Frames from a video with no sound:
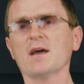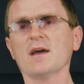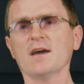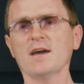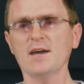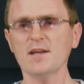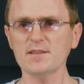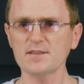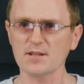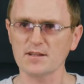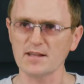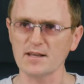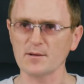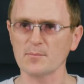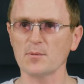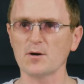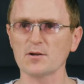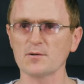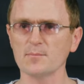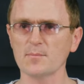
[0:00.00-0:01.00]
Hit the
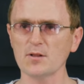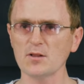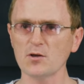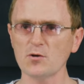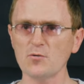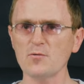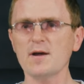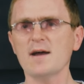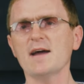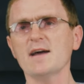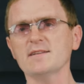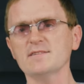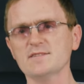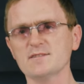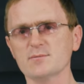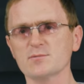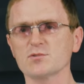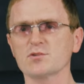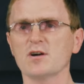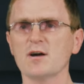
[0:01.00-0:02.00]
like button below and
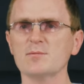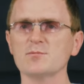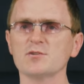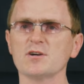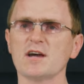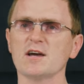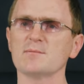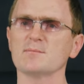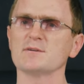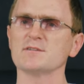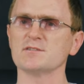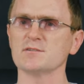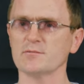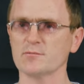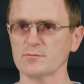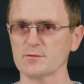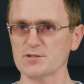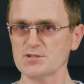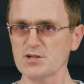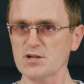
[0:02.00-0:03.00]
subscribe to Hetman
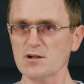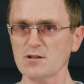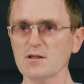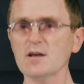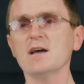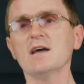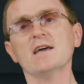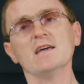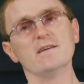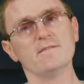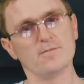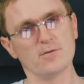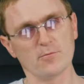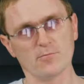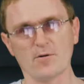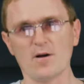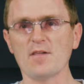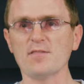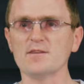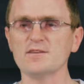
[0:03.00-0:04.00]
Software channel if you
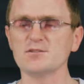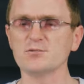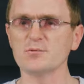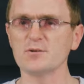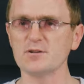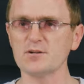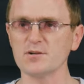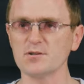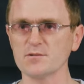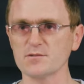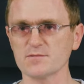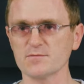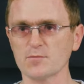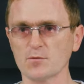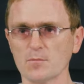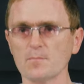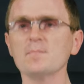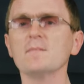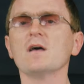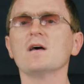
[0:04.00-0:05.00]
find this video
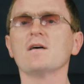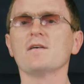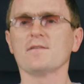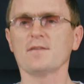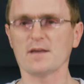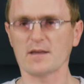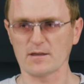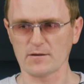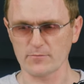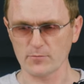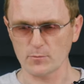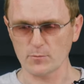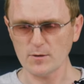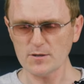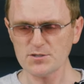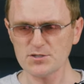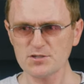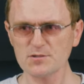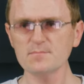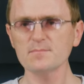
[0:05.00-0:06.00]
useful. Thank you for
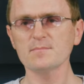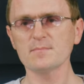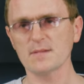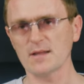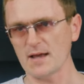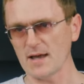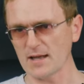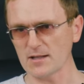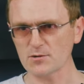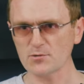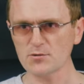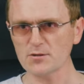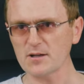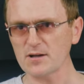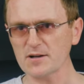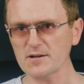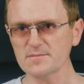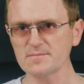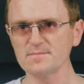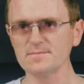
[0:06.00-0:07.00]
watching and good
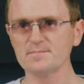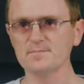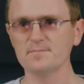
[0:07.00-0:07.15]
luck!